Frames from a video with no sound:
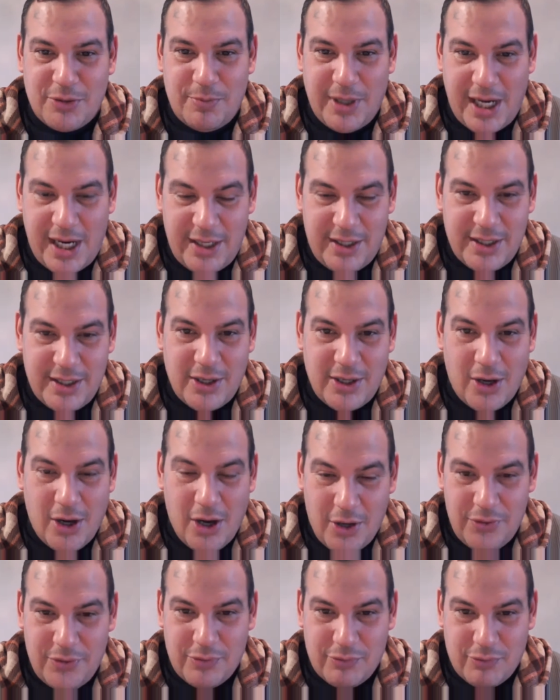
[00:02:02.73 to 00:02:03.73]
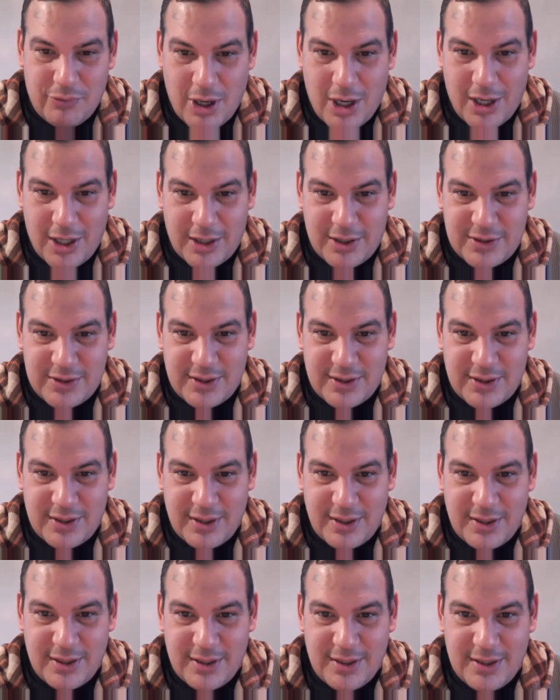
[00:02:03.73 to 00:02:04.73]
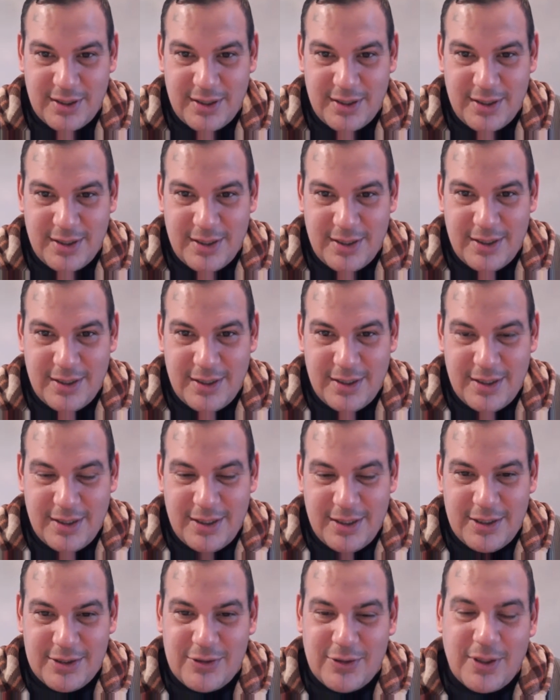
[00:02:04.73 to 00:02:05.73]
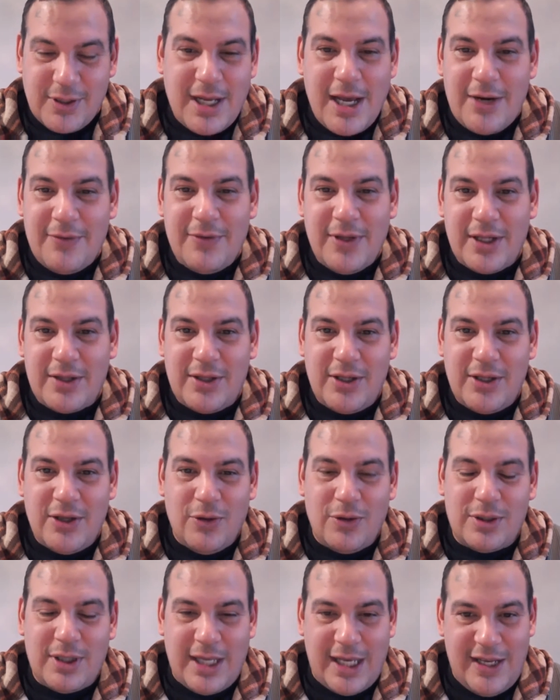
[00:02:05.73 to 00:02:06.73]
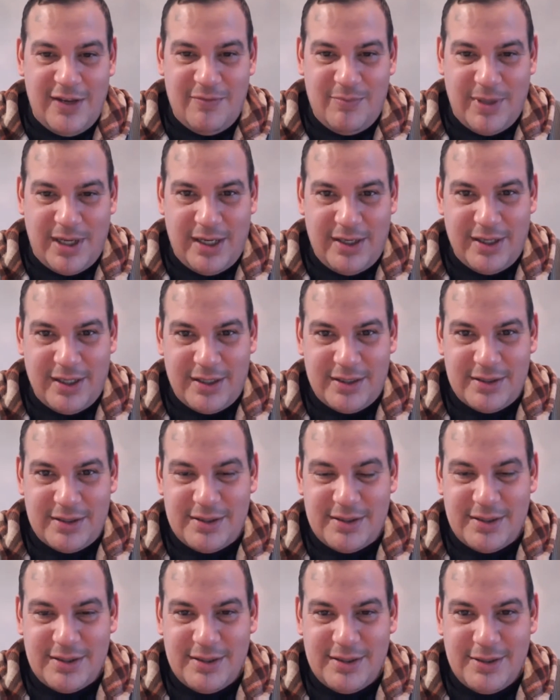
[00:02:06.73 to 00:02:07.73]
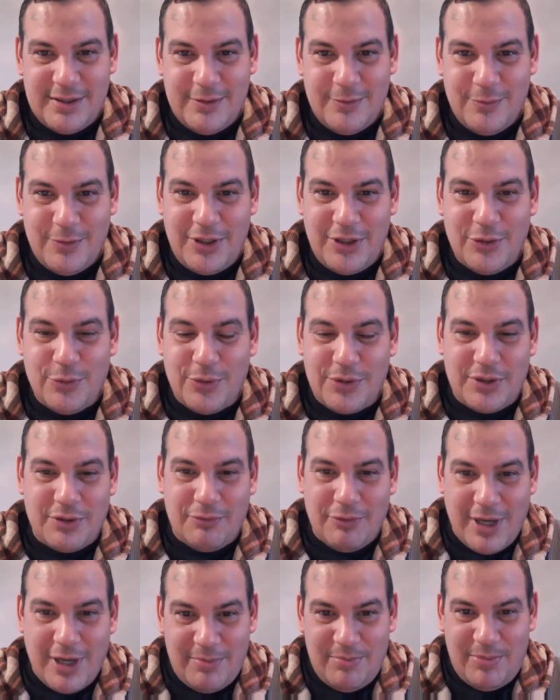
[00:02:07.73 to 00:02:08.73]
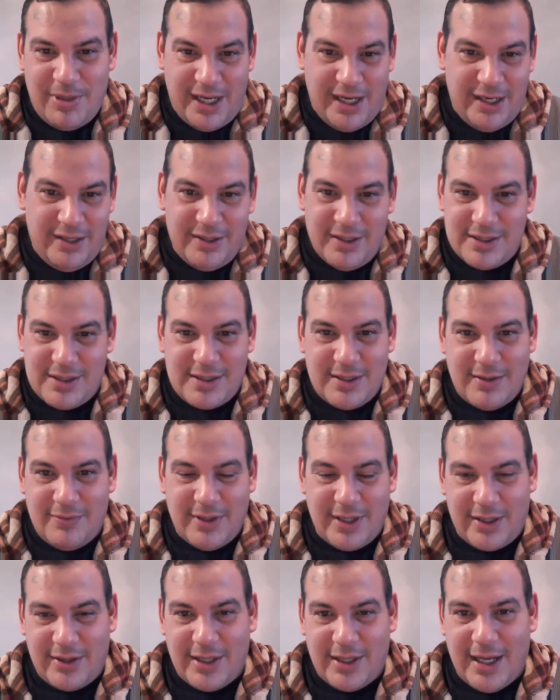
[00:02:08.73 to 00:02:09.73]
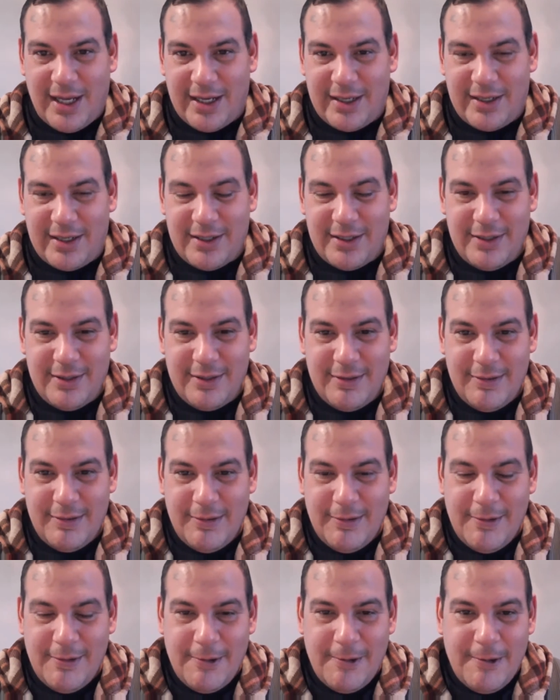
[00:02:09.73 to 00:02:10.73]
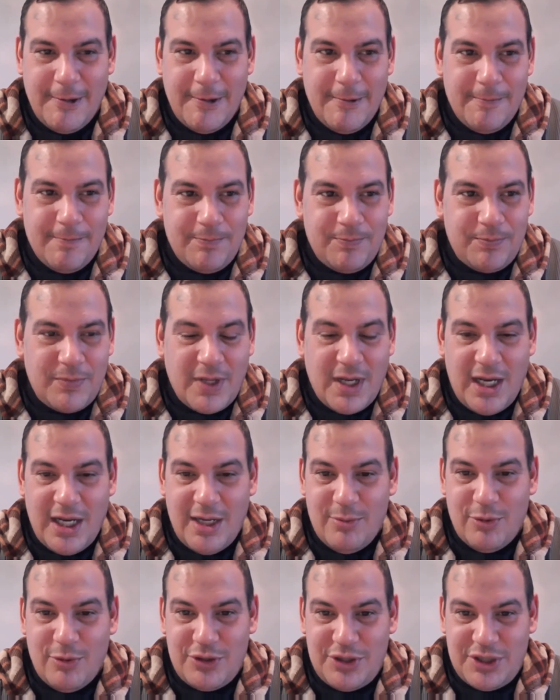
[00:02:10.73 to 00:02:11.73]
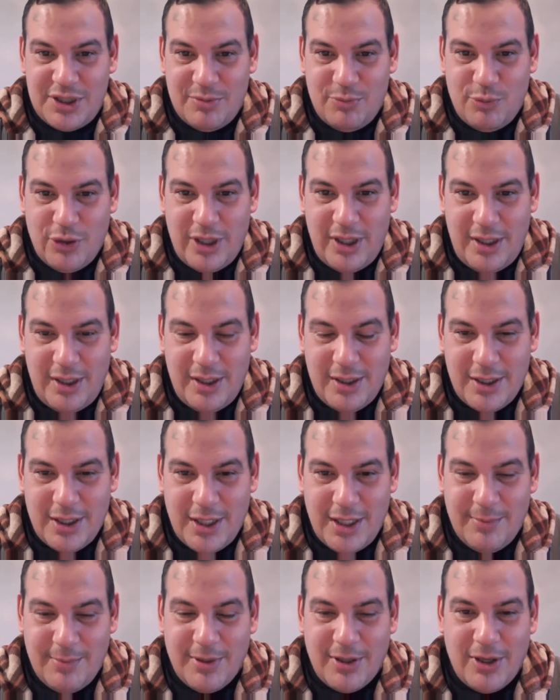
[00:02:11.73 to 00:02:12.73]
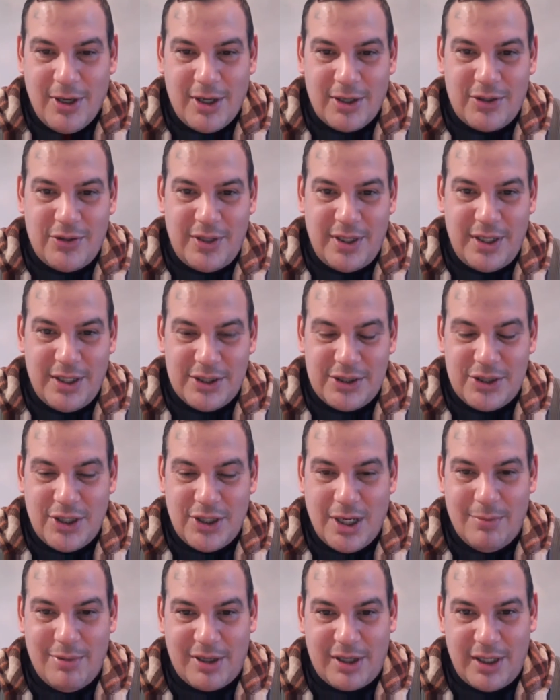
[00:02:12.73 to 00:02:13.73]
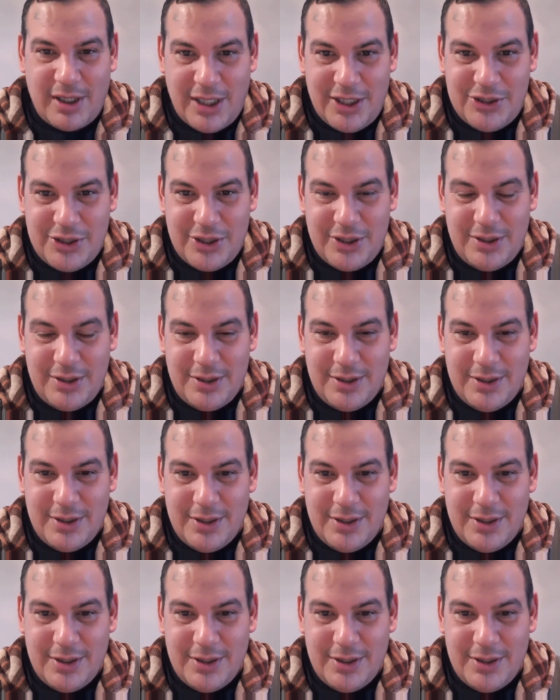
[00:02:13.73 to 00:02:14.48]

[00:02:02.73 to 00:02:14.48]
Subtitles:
painted on the rocks. So kind of like the old cave paintings, with the red paint and stuff like that. I am Ojibway. I belong to the Anishinaabe Nation,